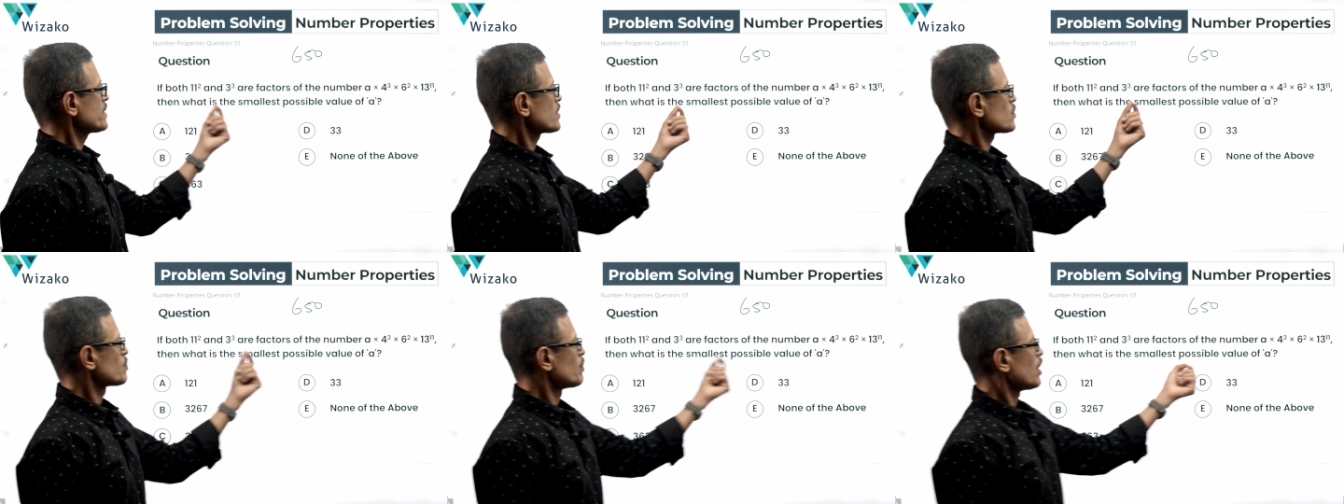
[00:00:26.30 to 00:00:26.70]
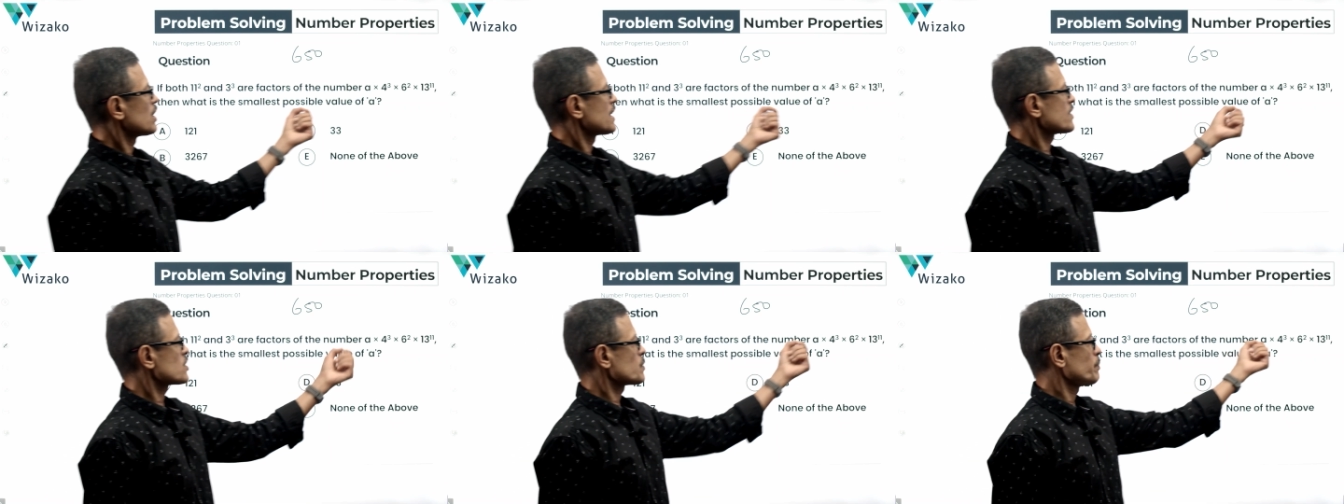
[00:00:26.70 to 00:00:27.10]
is the
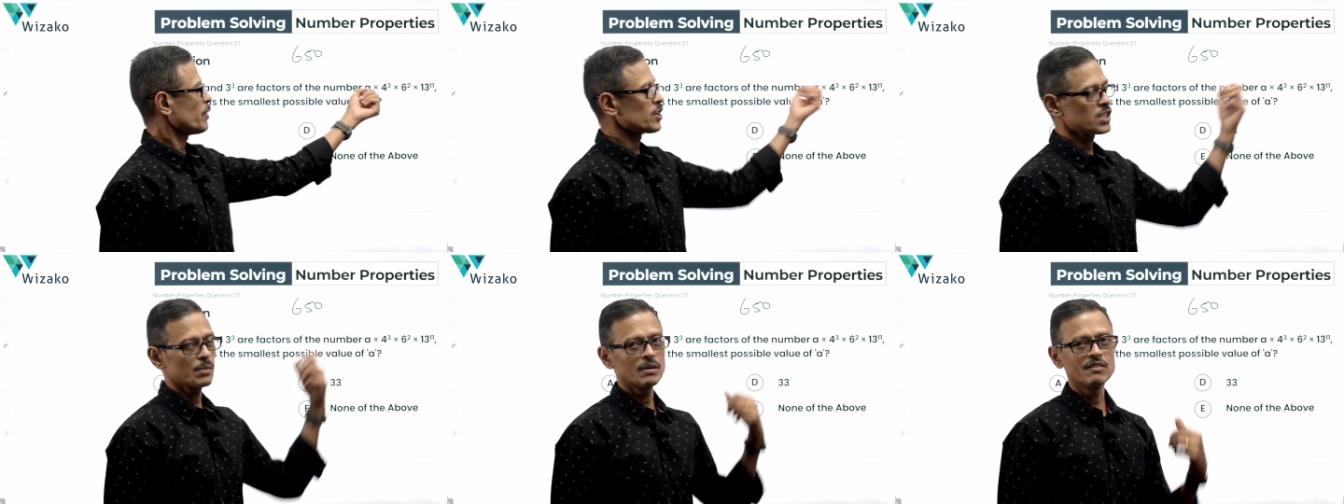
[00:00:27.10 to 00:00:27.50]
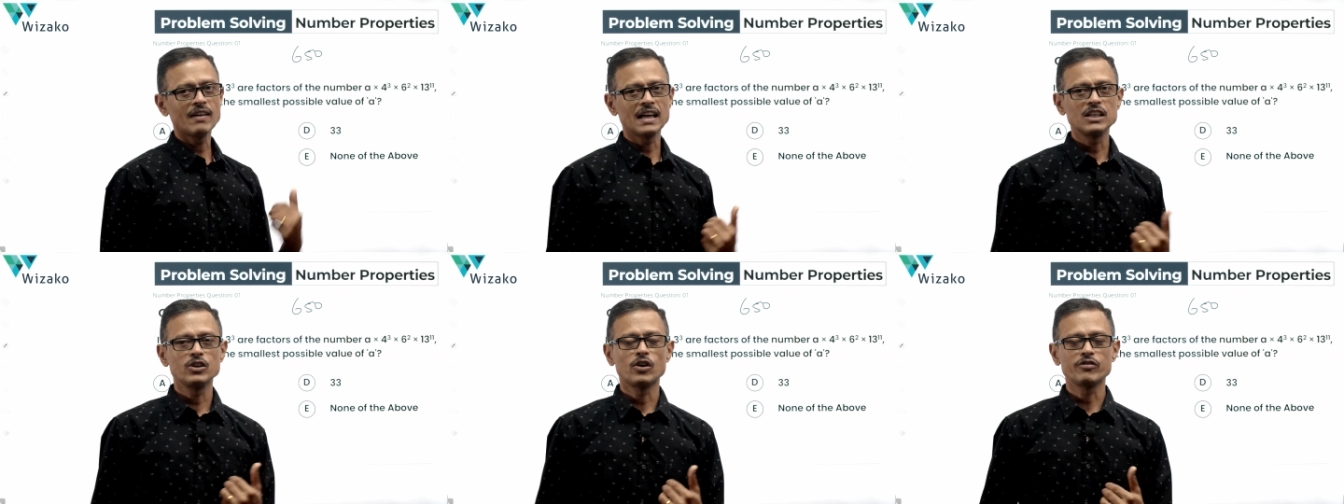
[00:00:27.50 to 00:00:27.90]
smallest possible
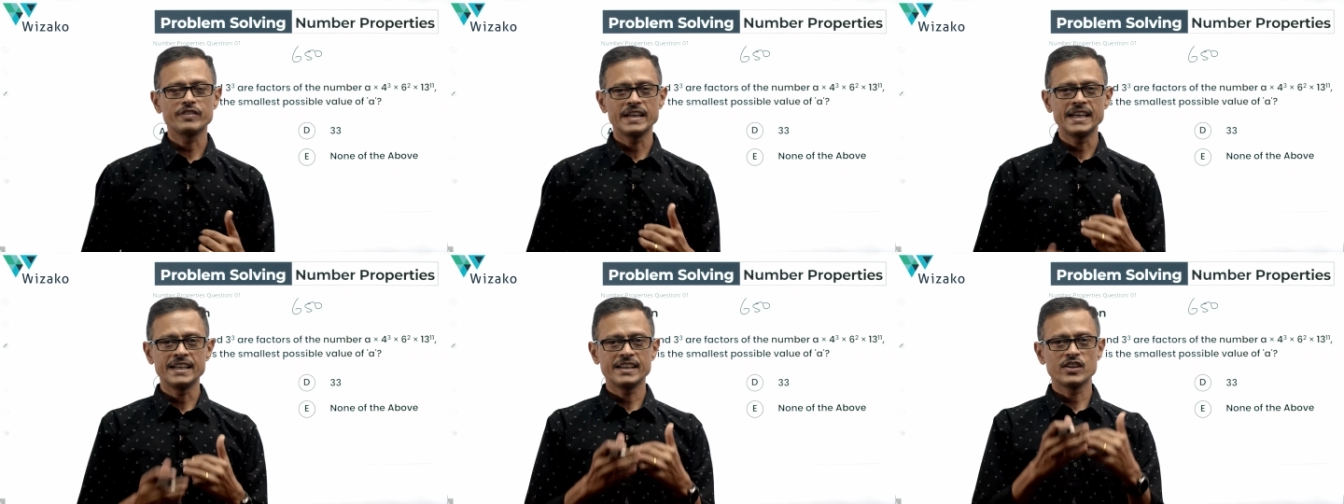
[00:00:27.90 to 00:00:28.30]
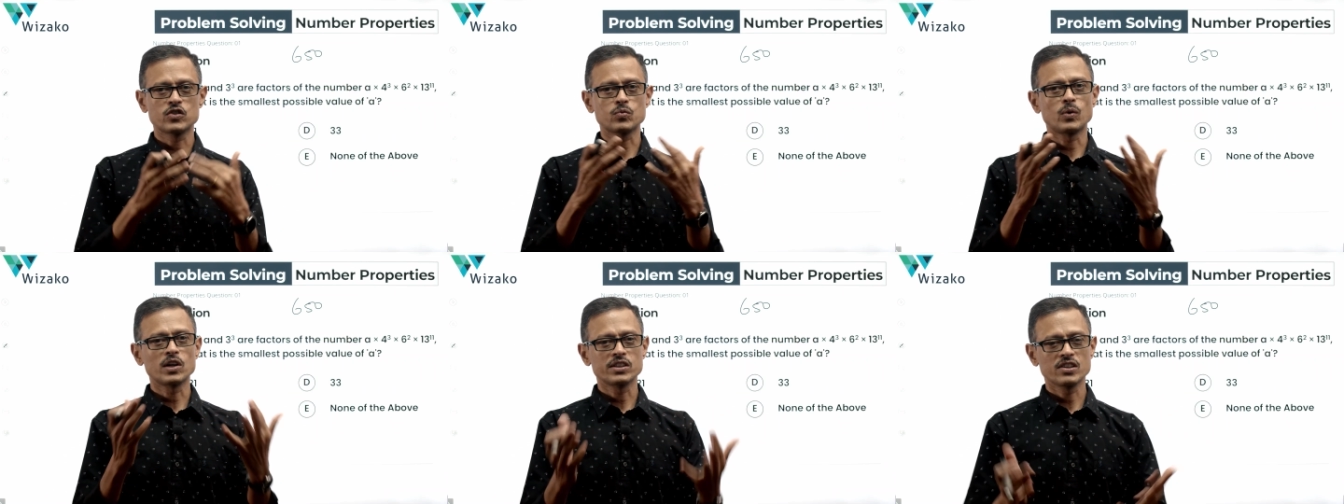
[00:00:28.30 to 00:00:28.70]
value of A
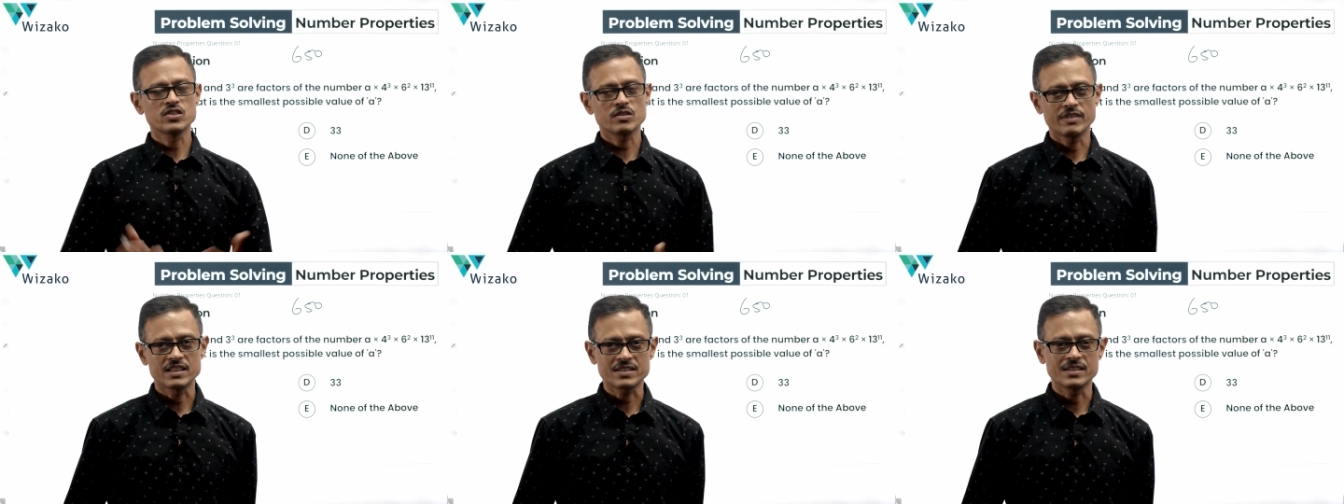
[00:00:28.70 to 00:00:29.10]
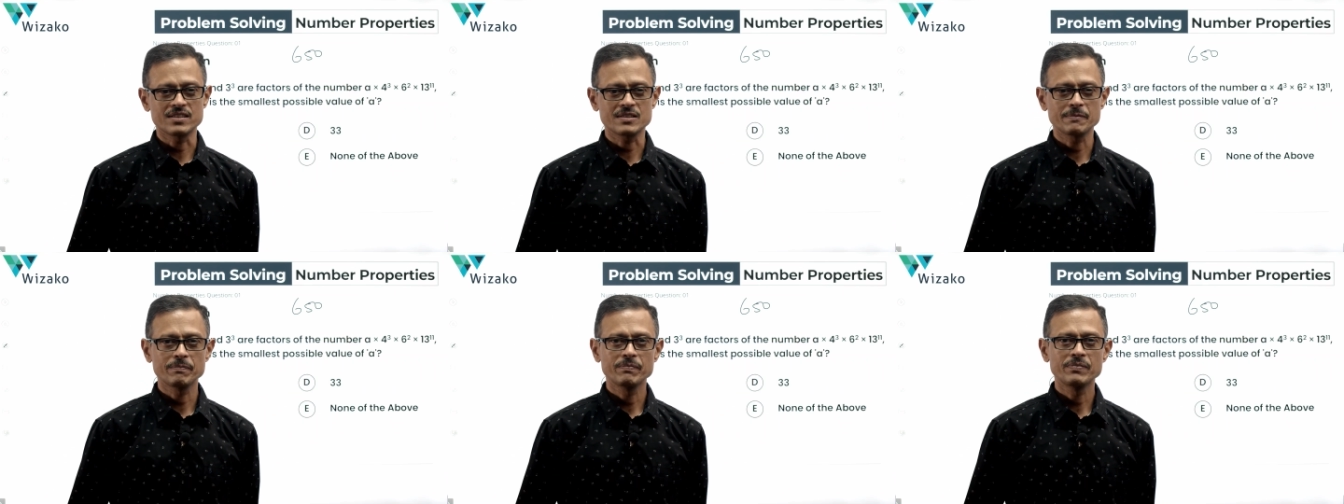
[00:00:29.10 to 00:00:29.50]
is what this question
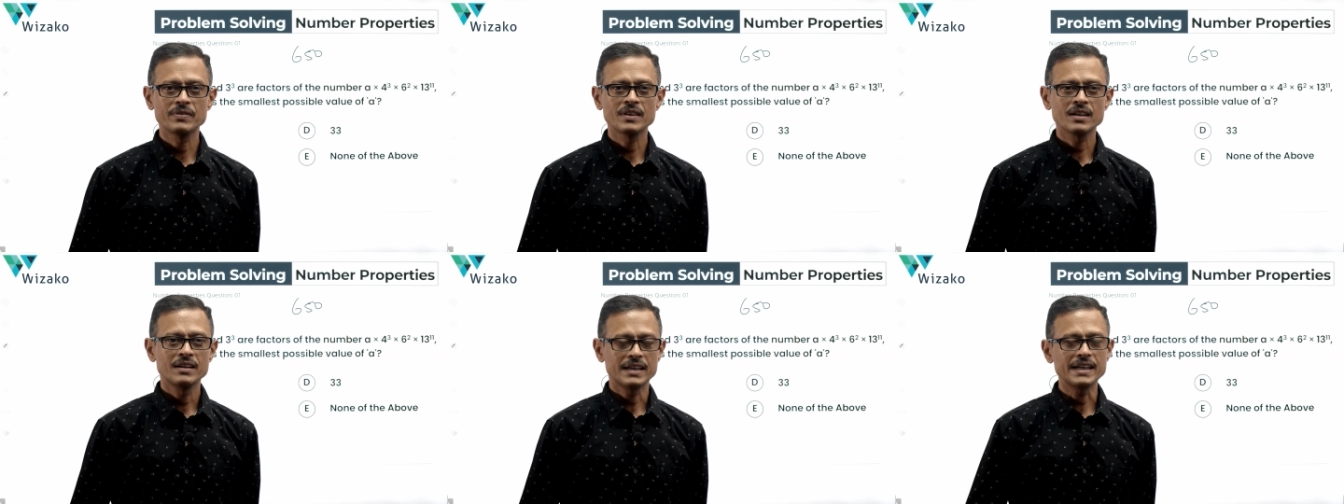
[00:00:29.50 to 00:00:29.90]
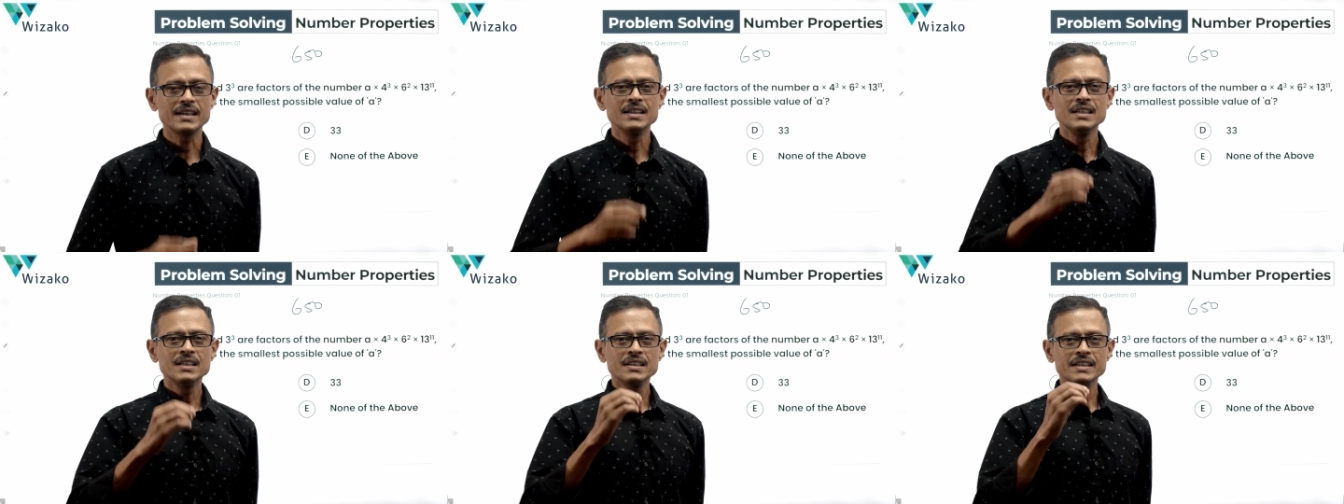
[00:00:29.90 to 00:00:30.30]
is right.
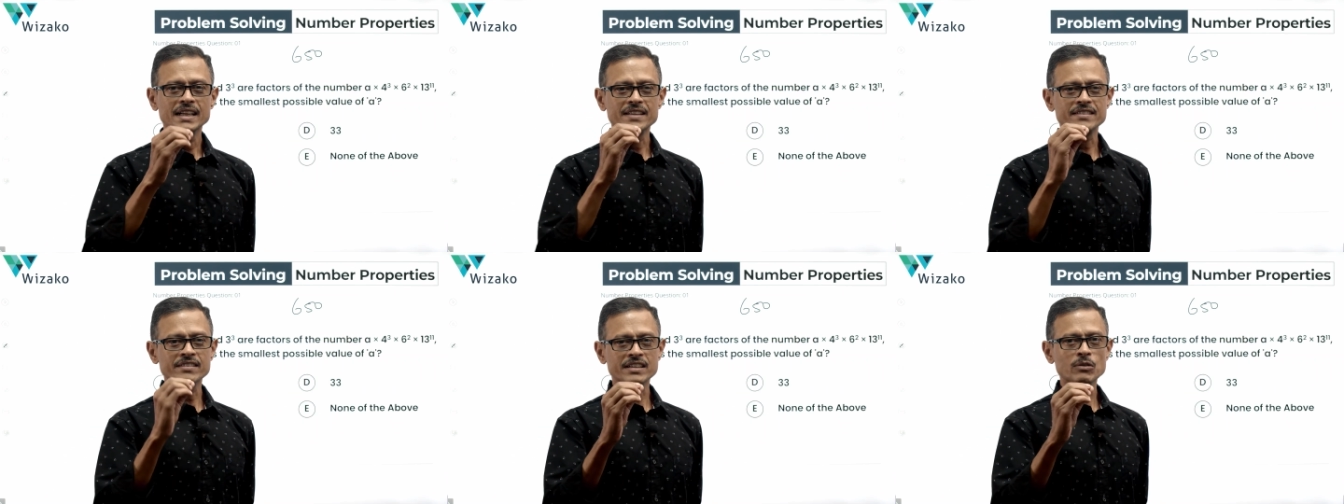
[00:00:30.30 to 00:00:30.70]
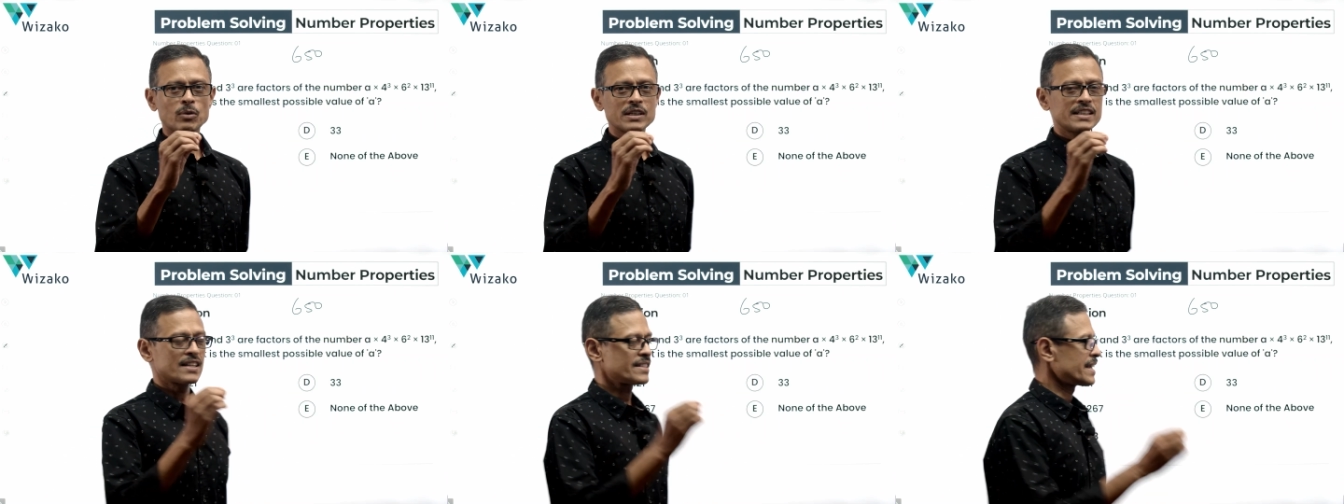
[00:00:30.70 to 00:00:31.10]
Essentially
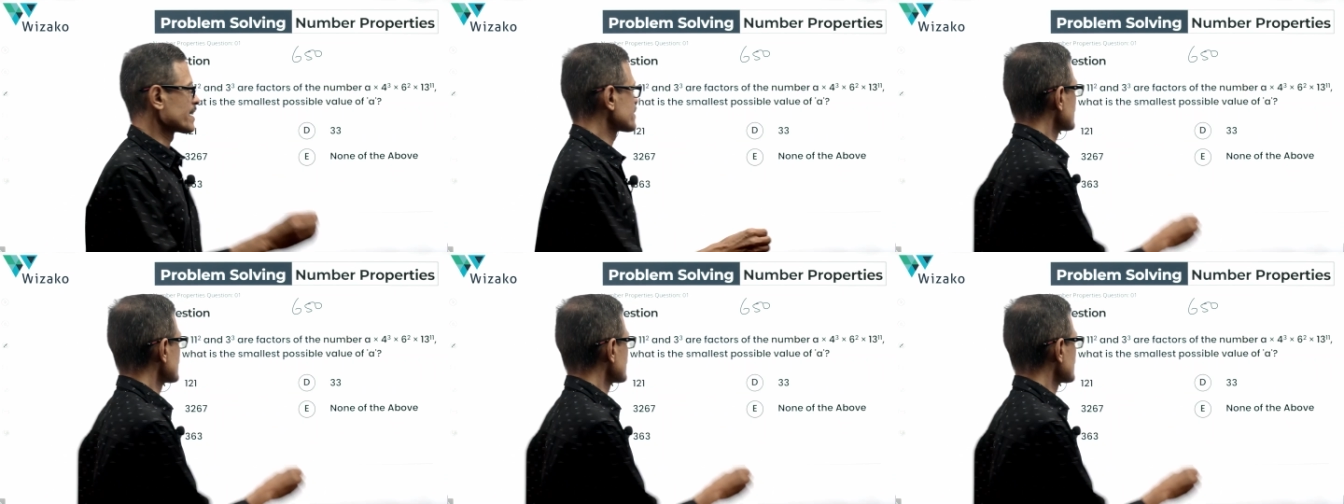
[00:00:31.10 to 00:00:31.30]
what they are saying